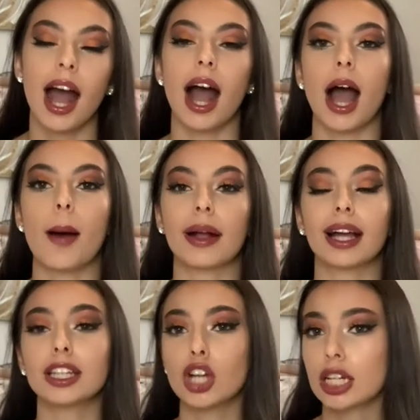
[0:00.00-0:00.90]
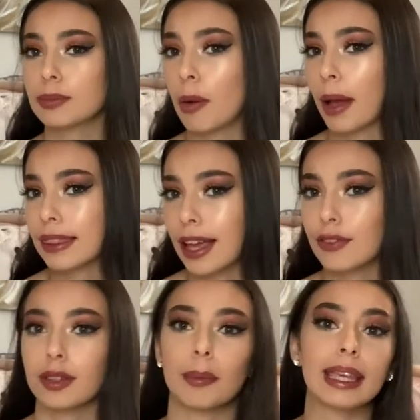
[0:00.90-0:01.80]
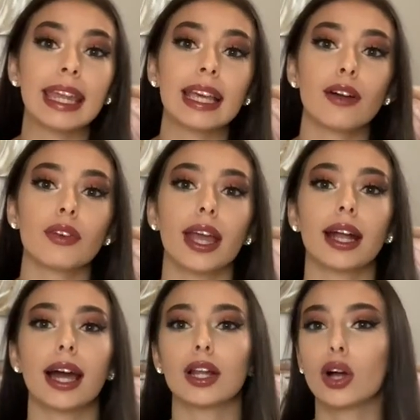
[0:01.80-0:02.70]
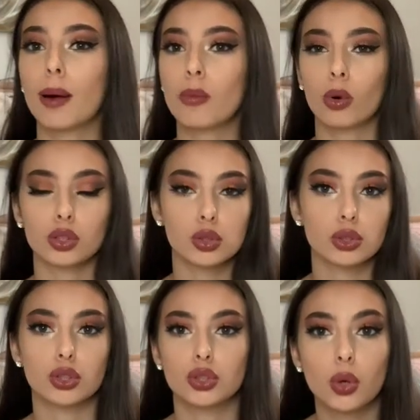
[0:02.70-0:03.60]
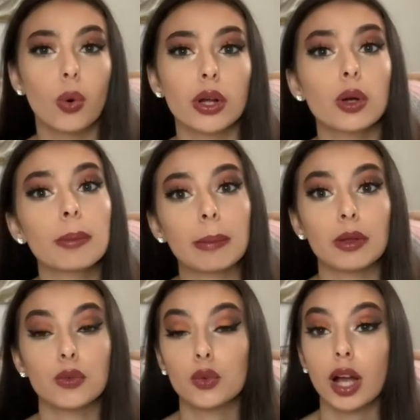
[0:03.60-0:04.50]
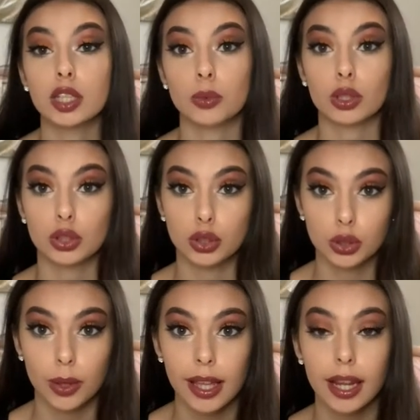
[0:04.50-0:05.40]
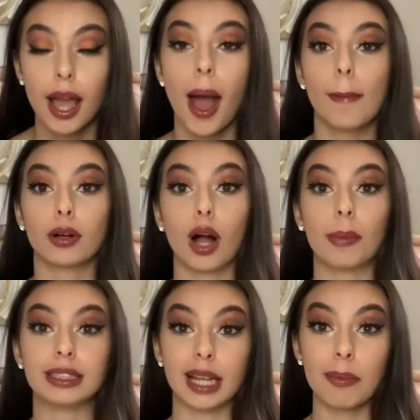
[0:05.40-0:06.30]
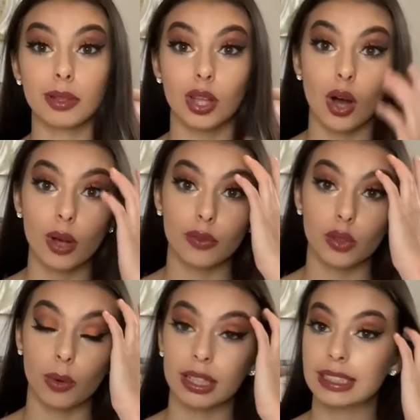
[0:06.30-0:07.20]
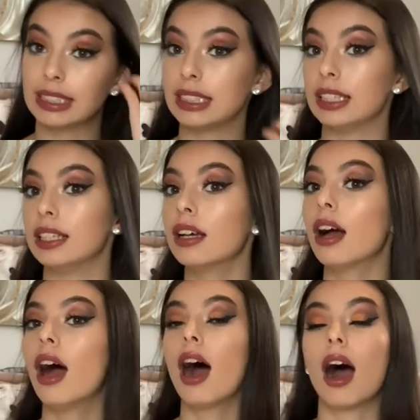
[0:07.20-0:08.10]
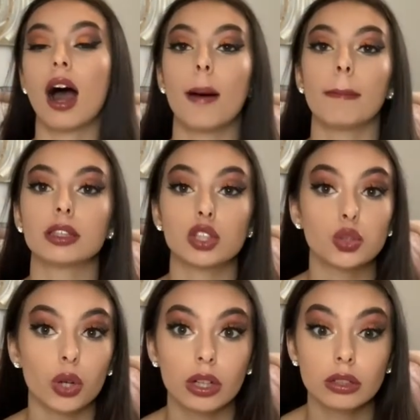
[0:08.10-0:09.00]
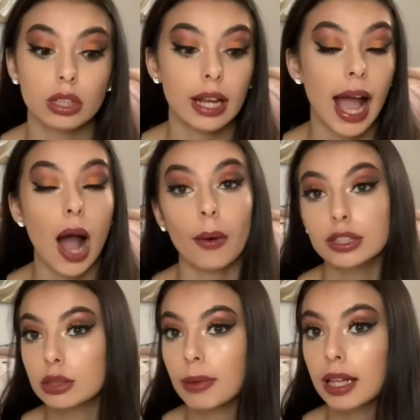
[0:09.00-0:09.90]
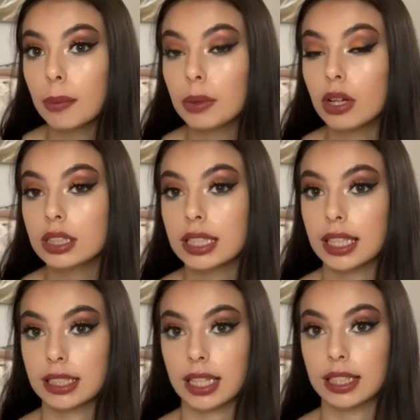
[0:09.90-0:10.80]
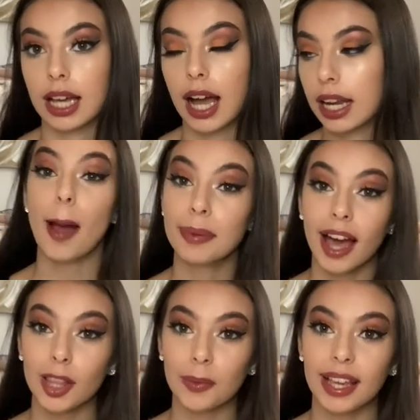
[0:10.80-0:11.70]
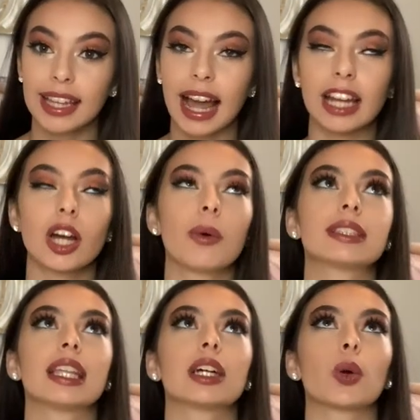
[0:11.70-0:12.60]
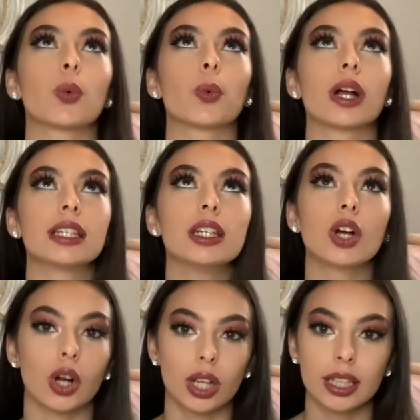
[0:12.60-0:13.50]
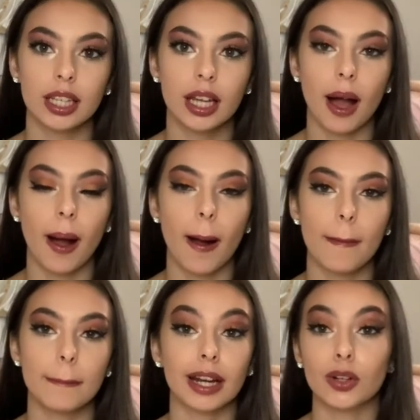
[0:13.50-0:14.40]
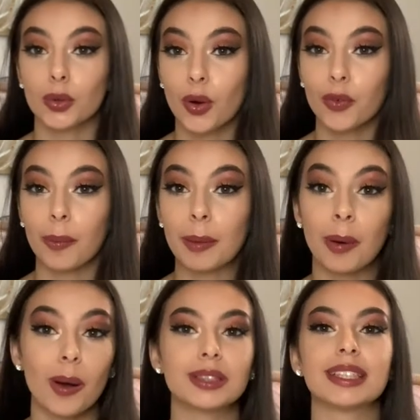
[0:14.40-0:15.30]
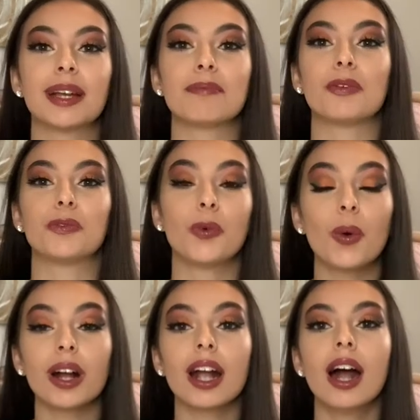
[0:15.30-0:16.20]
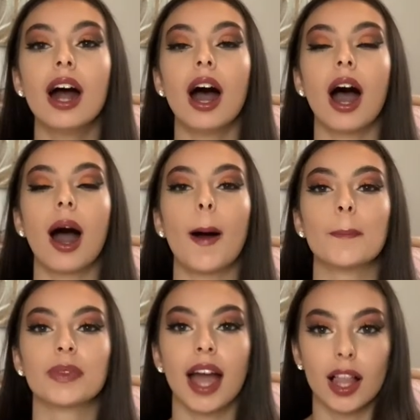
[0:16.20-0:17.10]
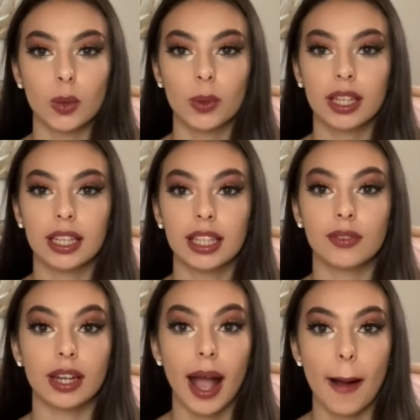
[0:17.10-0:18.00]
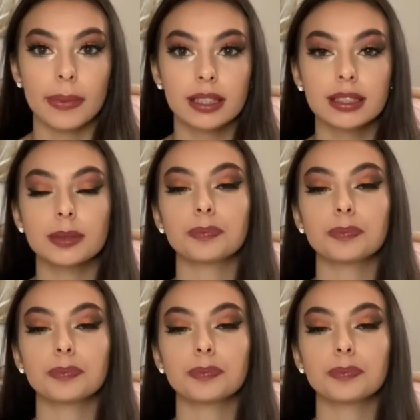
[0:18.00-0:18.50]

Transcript: I kind of talked about my life in the beginning of it and kind of got more into a tutorial, maybe if you guys want to do it. But comment down below if you want to see tutorials on how I do makeup looks and things like that. Happy Halloween! I know it's like really early, but I don't know if I'll be posting before Halloween even happens.